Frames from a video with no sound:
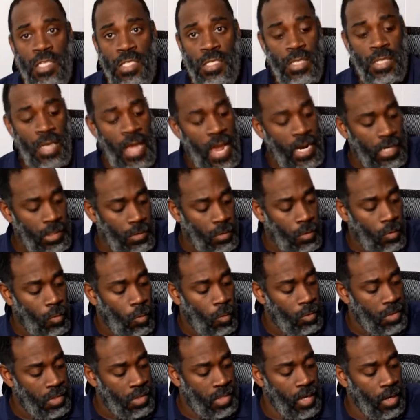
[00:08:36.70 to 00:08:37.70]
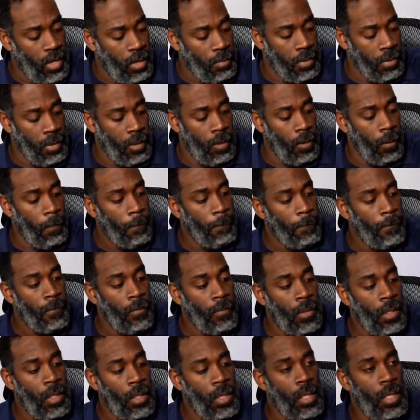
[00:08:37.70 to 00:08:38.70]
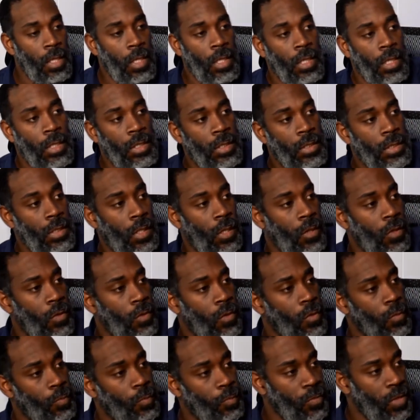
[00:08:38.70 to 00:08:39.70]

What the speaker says: actual setup here. So